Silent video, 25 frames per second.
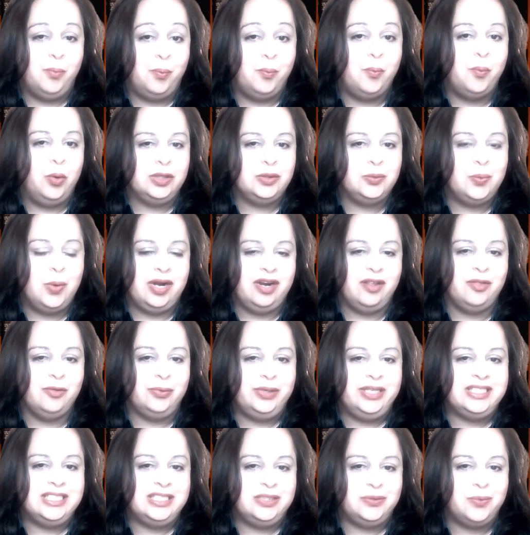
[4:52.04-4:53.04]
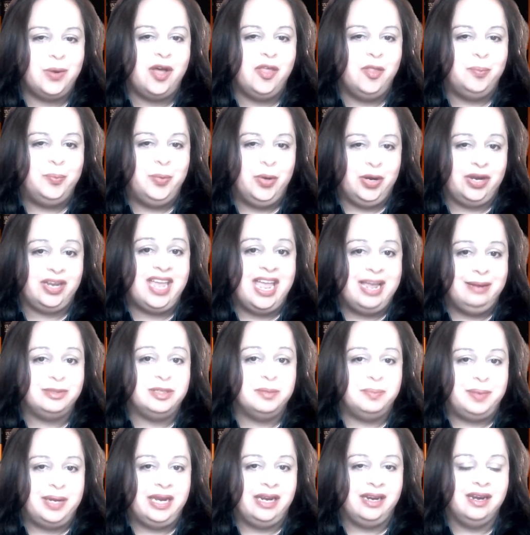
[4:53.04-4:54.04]
was one of the reasons why the book came
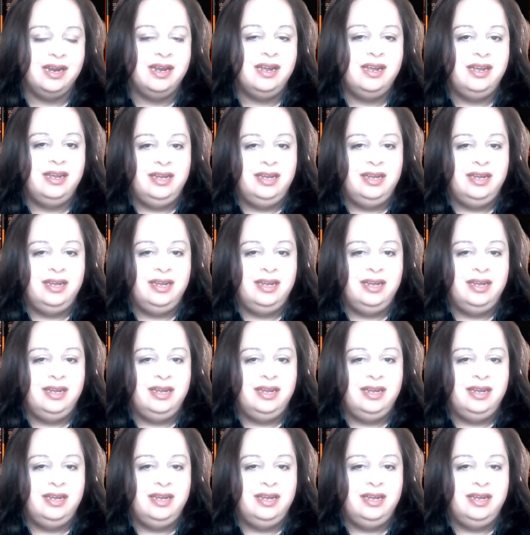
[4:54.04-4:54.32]
to be.